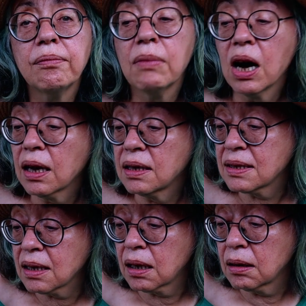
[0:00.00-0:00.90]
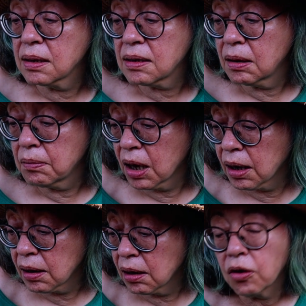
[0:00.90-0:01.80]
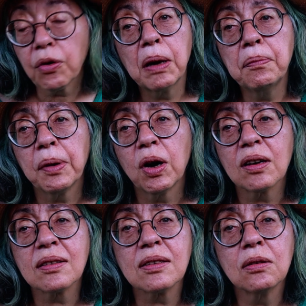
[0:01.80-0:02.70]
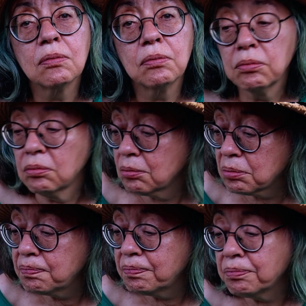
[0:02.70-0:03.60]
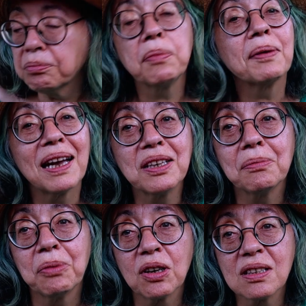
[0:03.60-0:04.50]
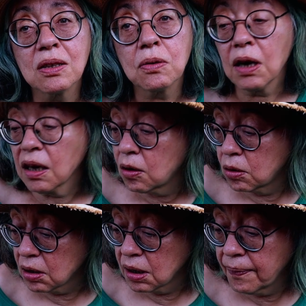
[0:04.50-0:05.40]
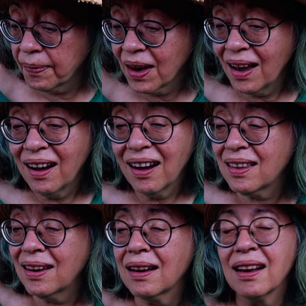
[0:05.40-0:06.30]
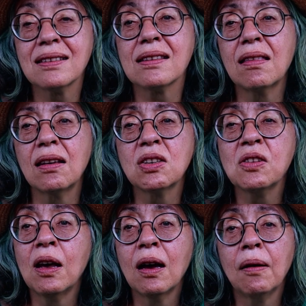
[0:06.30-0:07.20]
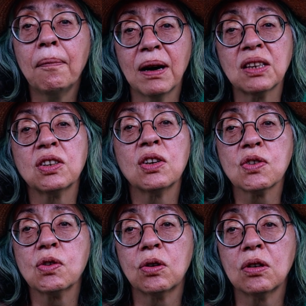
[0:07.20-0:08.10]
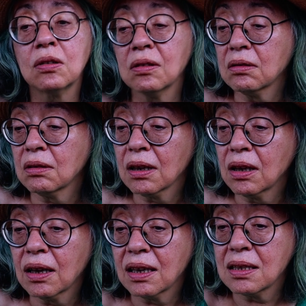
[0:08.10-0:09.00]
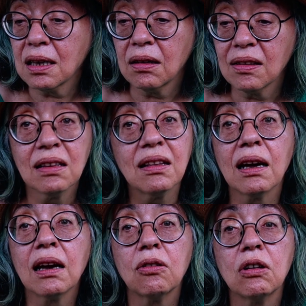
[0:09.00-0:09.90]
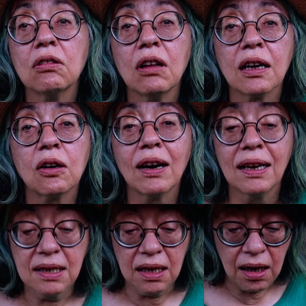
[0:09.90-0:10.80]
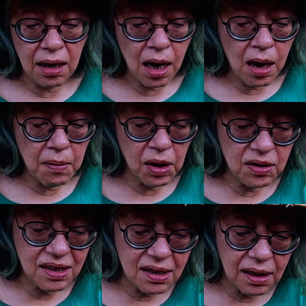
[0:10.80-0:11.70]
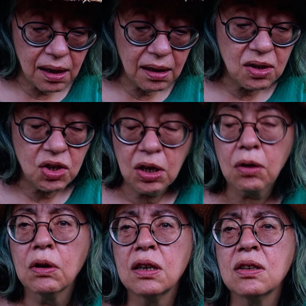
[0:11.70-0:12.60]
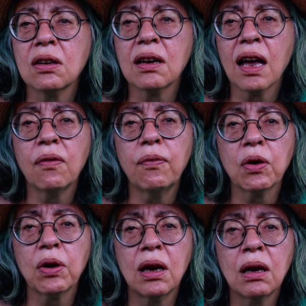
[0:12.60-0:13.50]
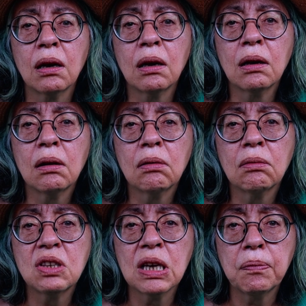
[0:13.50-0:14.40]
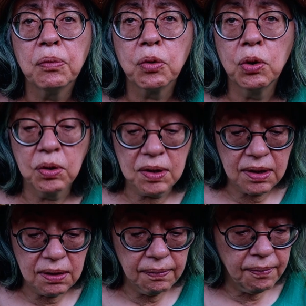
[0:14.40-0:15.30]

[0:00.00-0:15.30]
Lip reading: My succulents in my green box, propagation box, that's what I call it, I think it has this much soil, and you can tell that they grow like crazy because succulents generally don't have very deep roots.